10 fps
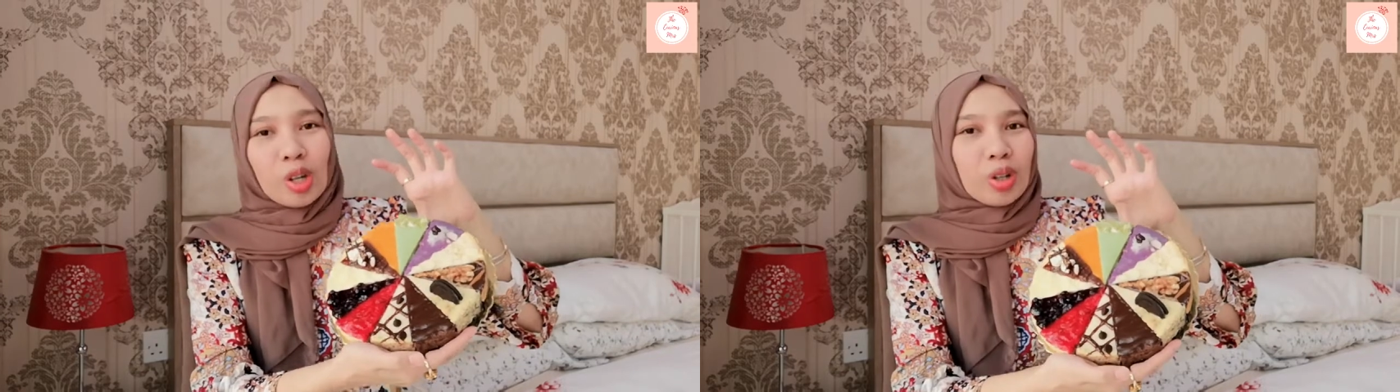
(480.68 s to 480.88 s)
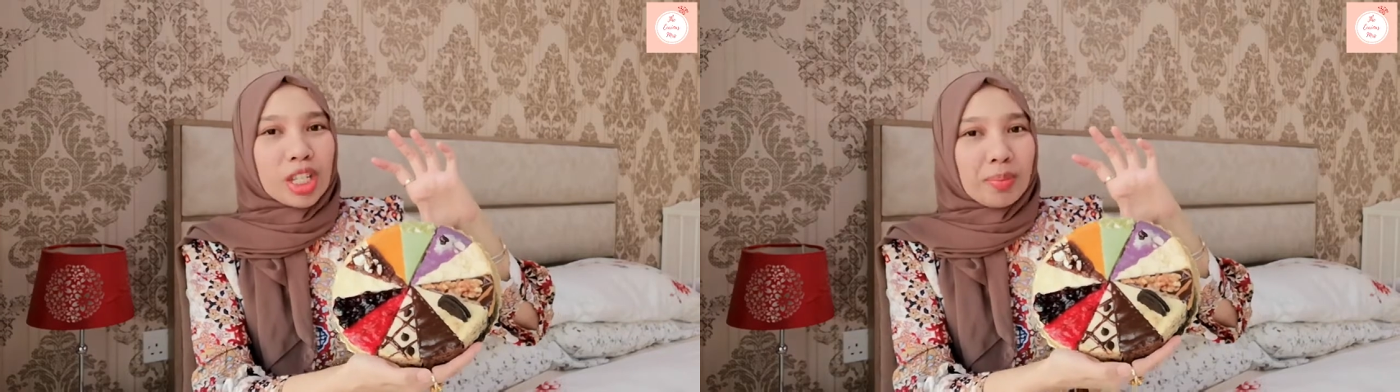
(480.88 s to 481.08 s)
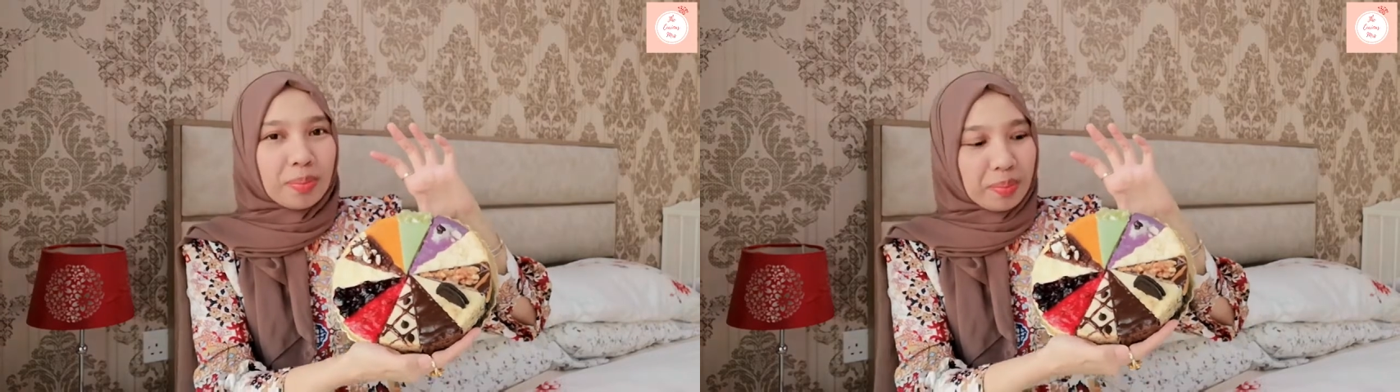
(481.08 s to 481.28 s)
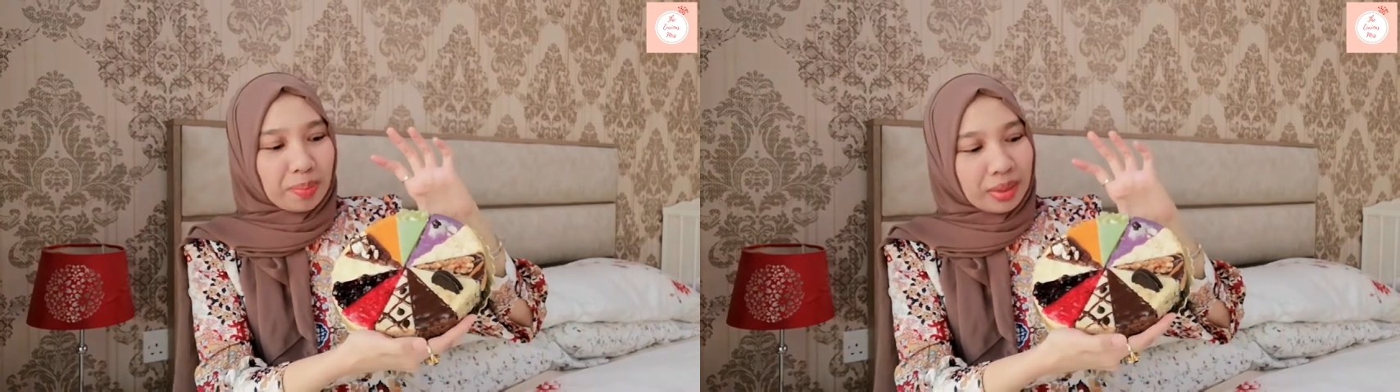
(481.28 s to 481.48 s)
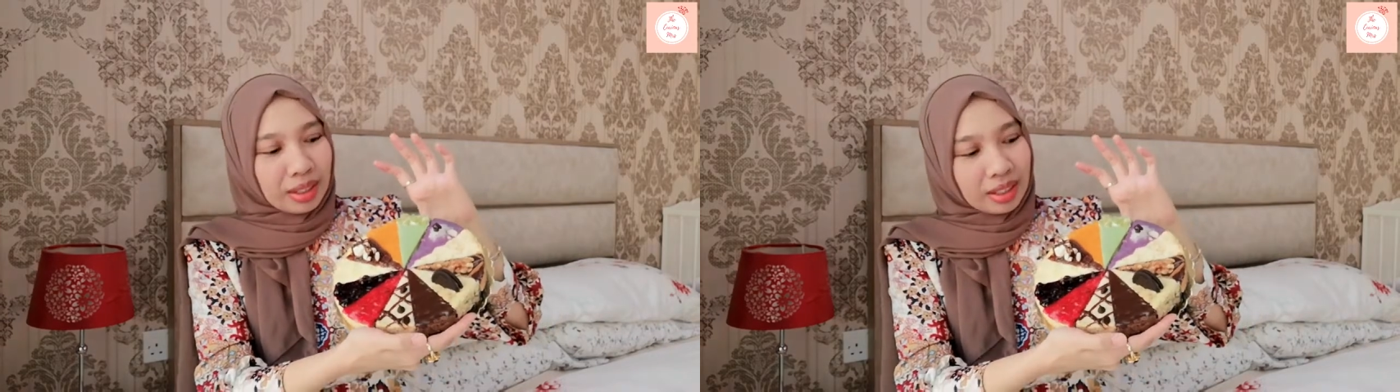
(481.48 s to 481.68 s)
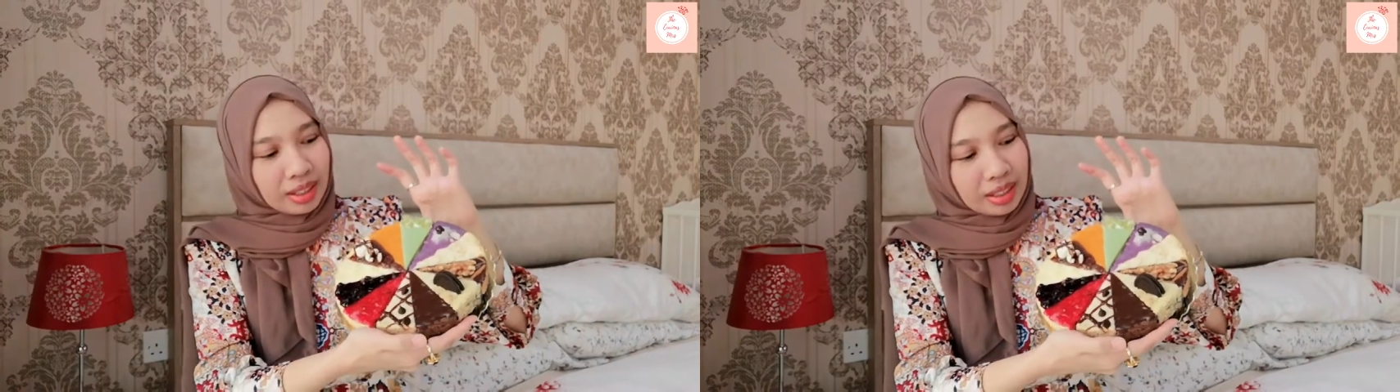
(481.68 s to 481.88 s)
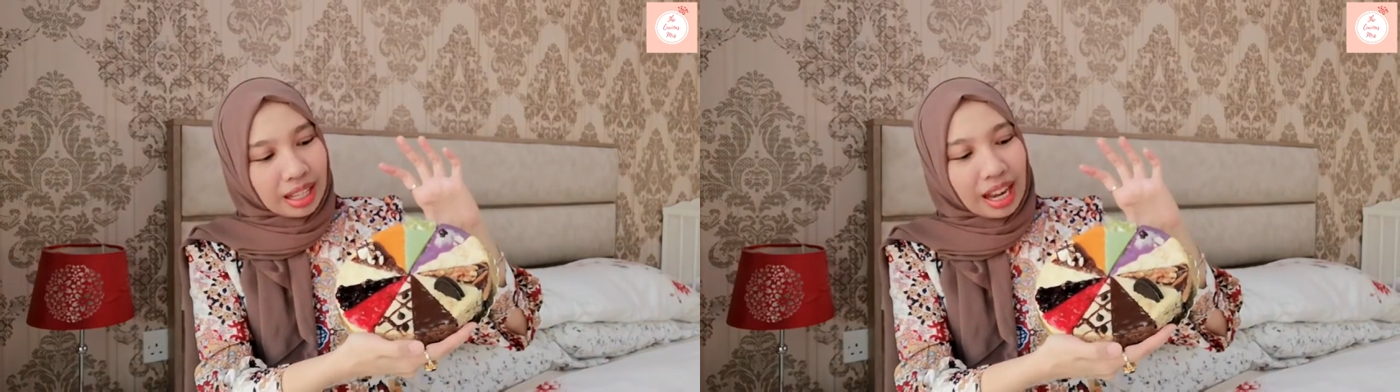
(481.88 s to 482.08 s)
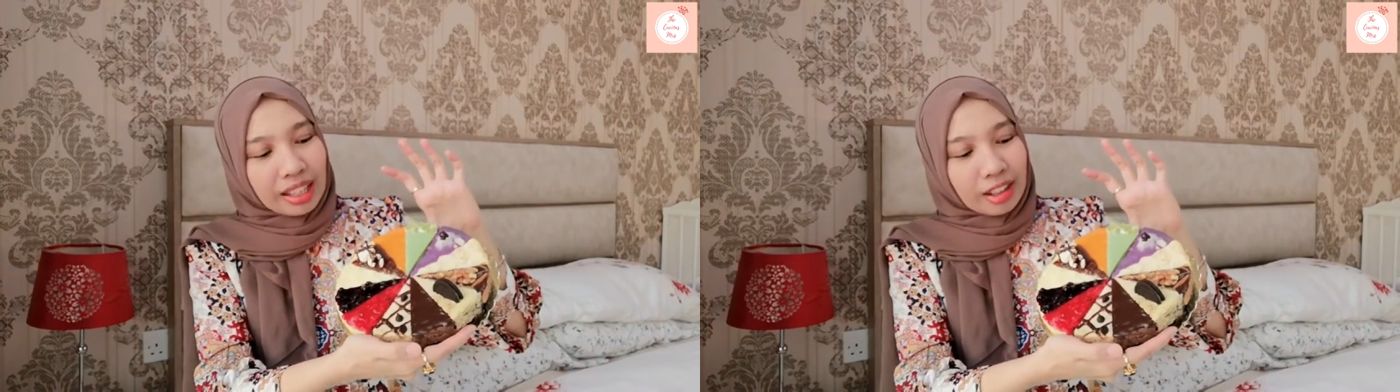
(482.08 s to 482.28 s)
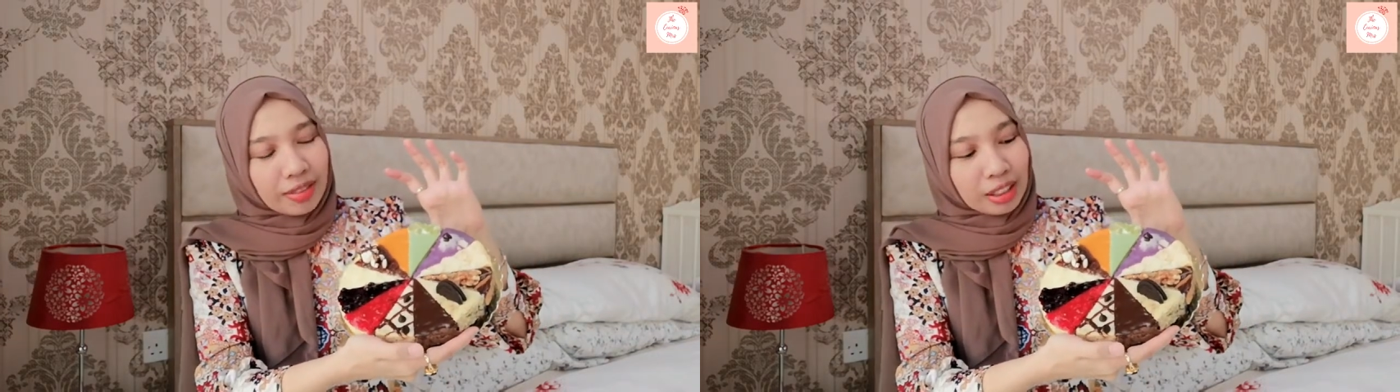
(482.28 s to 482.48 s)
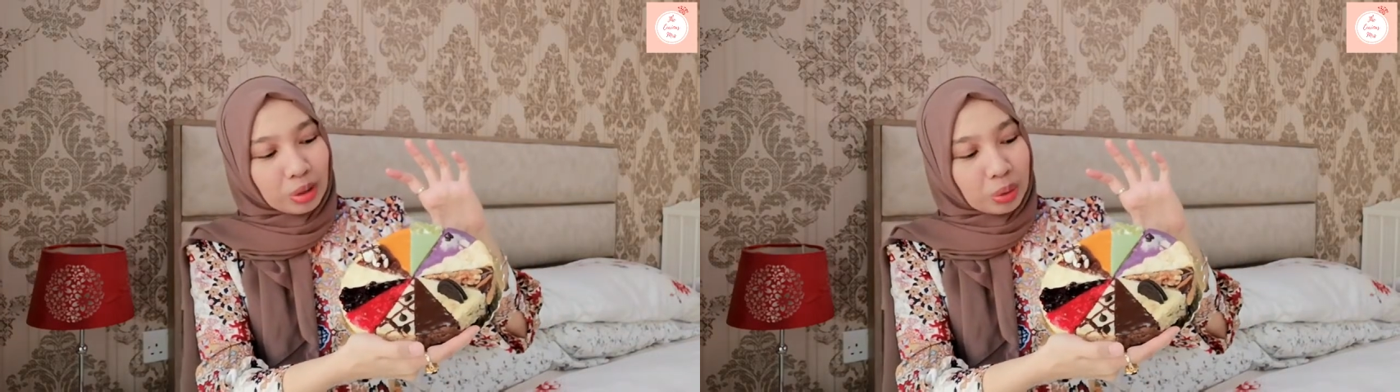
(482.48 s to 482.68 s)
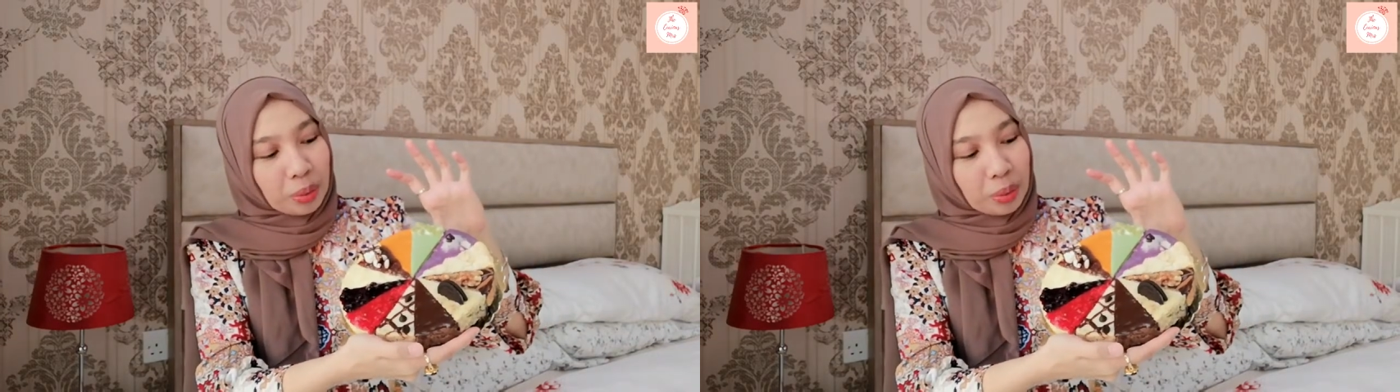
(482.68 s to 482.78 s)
choco chip. I love that.